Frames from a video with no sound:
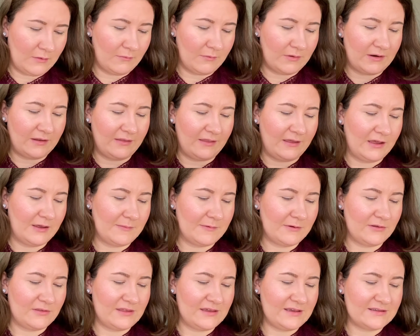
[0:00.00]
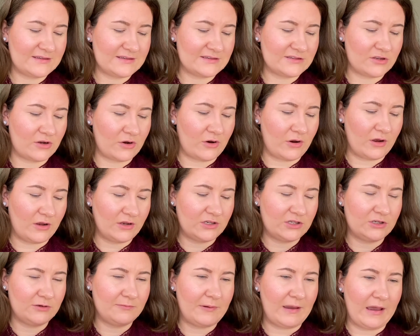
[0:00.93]
What I like about these is they're not
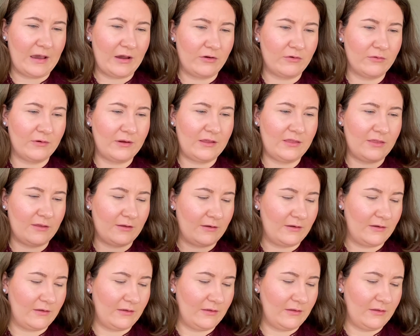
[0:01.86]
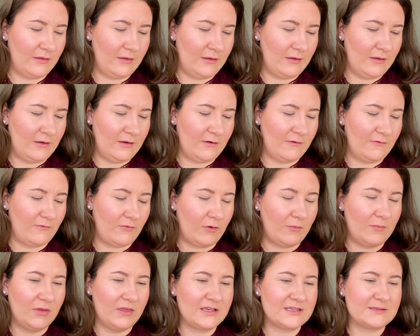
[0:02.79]
too powdery. The
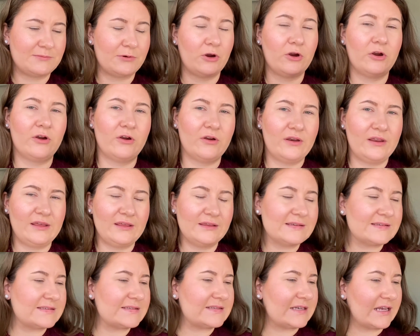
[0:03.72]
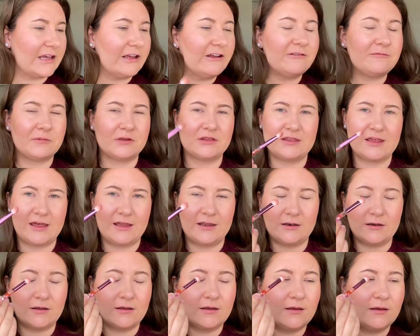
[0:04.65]
formula is pretty stiff, but
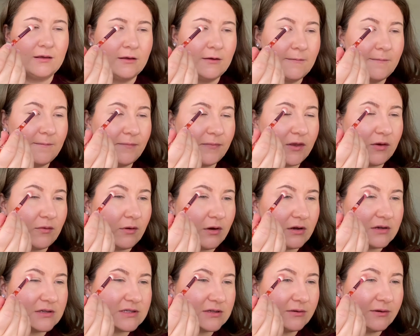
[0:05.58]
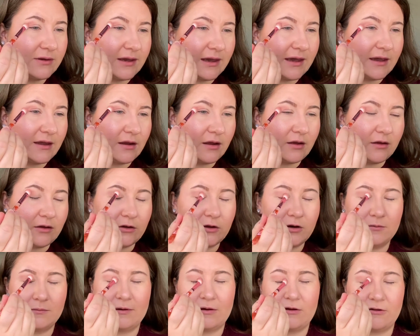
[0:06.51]
then You also get a good
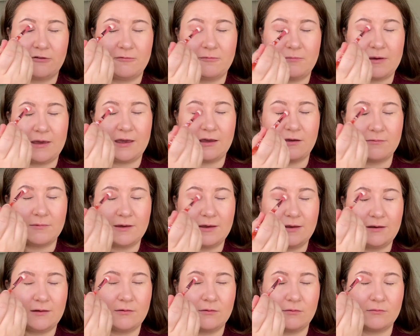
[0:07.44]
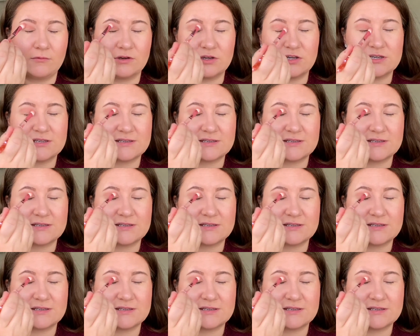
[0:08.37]
amount of pigment, which is